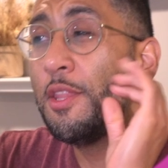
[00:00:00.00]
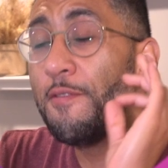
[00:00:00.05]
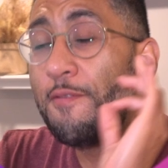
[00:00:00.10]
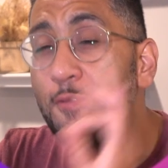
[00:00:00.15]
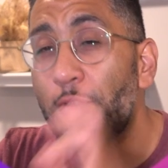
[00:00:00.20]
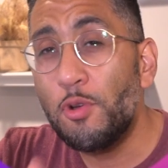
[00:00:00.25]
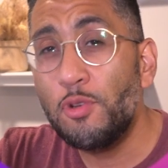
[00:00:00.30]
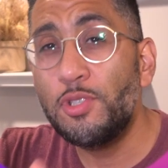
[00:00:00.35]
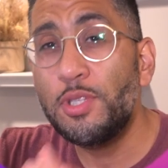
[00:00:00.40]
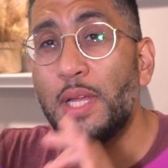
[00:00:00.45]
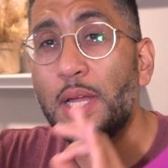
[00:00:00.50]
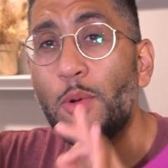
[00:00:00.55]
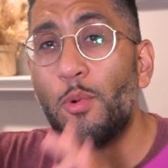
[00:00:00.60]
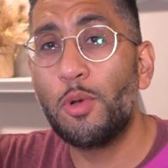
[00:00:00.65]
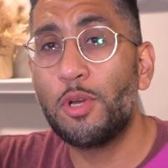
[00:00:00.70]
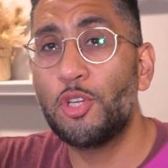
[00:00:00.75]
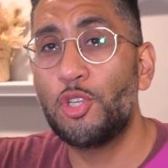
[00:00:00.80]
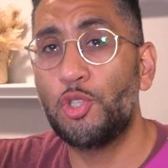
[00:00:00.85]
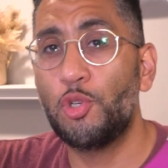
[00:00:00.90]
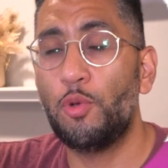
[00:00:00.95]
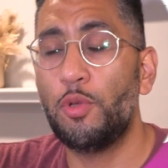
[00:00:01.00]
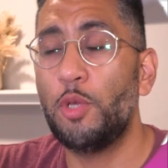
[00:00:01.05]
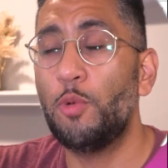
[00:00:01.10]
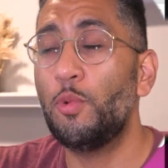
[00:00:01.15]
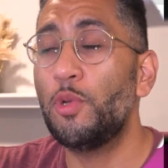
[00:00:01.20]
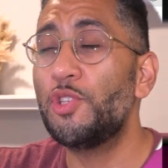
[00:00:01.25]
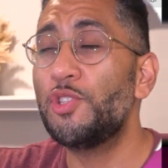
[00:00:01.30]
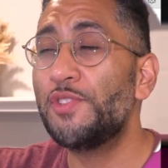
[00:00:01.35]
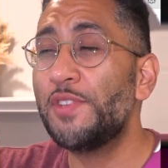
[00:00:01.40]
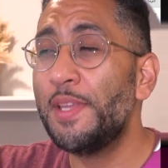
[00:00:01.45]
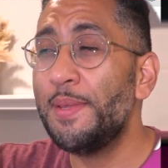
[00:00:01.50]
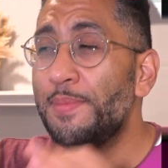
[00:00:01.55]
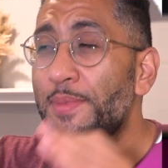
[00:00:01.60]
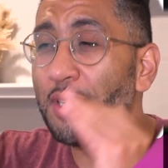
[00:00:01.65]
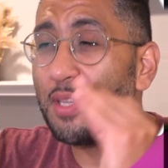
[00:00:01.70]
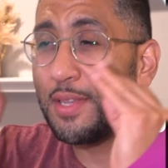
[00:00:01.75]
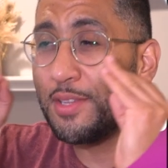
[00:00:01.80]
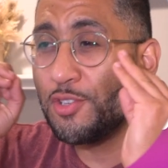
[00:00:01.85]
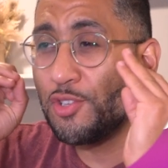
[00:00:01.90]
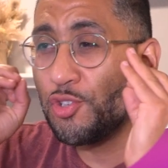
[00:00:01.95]
The first thing I wanna show you, which
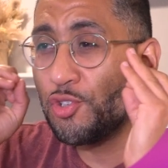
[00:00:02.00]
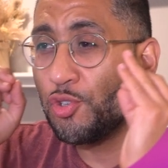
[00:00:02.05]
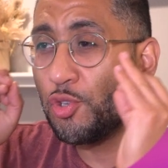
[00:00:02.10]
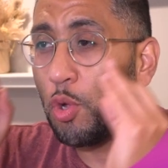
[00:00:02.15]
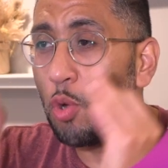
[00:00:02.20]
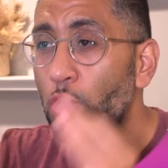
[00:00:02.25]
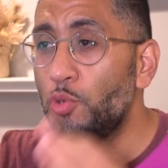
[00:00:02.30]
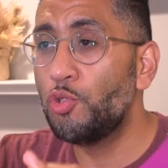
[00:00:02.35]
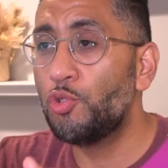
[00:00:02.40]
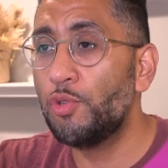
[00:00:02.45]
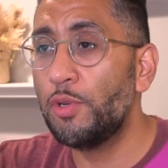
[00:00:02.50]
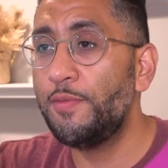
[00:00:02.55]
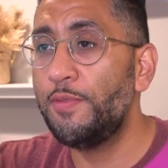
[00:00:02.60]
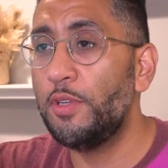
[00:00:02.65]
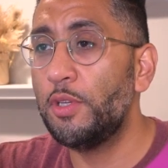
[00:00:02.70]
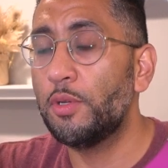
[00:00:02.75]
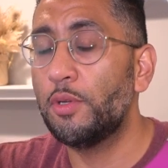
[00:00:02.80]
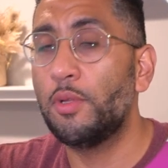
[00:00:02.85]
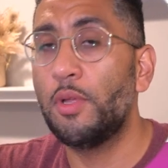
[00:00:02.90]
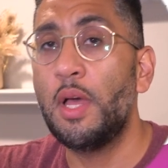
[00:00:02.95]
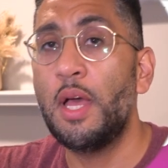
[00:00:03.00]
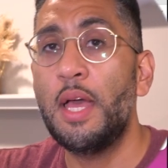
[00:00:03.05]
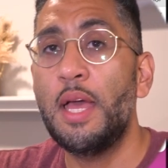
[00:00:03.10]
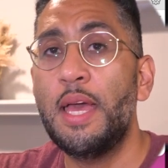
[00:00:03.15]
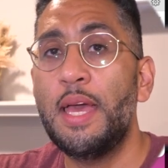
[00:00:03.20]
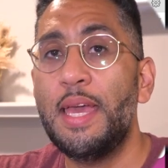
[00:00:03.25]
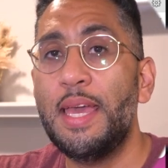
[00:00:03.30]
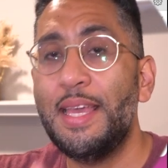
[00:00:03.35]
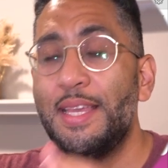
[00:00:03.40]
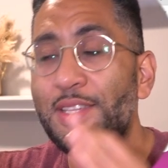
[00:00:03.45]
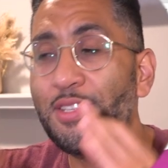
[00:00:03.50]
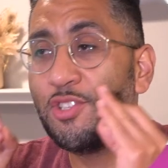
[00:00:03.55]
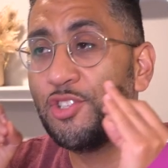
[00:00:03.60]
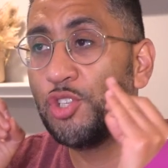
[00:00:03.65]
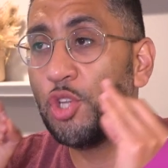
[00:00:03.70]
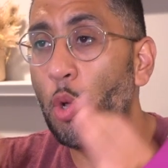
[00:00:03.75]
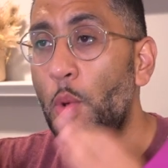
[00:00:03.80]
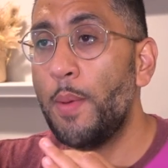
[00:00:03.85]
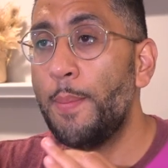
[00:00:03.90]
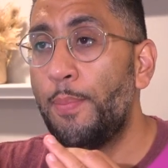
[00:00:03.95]
seems so trivial, is
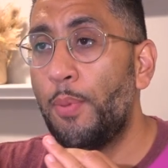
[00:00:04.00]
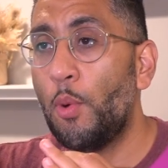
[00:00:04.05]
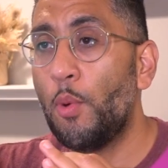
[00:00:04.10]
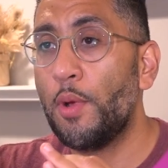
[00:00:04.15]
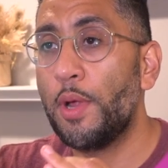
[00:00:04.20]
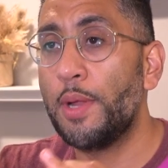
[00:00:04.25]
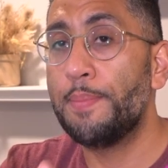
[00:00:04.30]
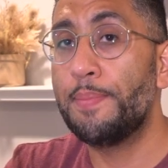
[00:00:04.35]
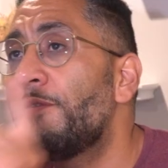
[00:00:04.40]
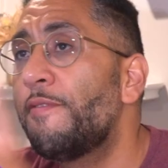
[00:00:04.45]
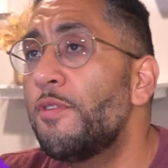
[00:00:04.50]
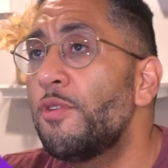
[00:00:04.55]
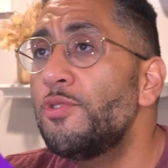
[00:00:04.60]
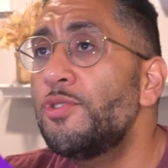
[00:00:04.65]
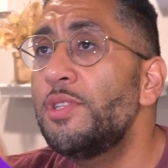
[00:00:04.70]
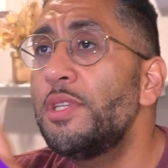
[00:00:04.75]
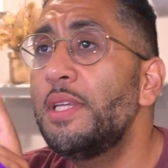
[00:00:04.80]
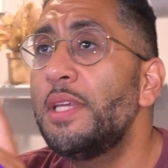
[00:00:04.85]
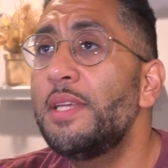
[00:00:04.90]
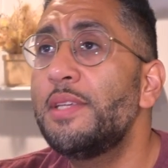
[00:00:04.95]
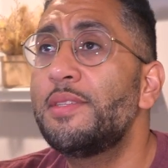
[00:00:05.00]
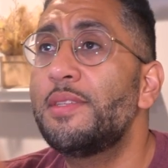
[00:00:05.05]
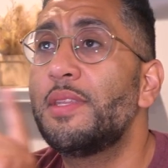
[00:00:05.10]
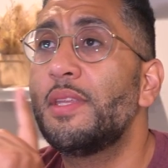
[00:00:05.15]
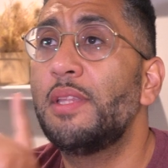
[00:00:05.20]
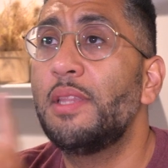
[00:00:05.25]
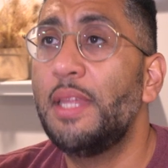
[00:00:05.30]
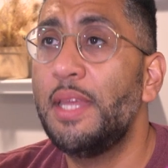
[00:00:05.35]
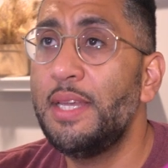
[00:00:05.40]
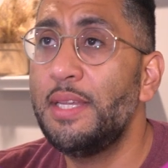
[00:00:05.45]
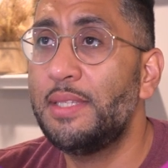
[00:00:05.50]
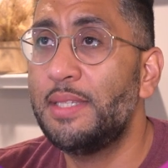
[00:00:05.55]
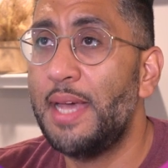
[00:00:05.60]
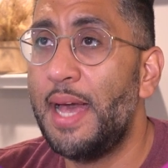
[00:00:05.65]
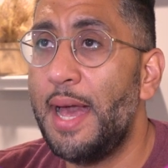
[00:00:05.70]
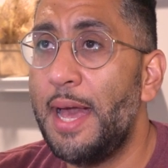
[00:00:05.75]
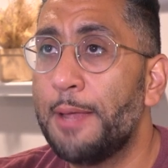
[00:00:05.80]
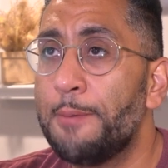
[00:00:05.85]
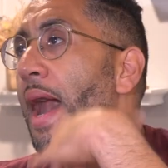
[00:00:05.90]
so important. The first thing is the link tag.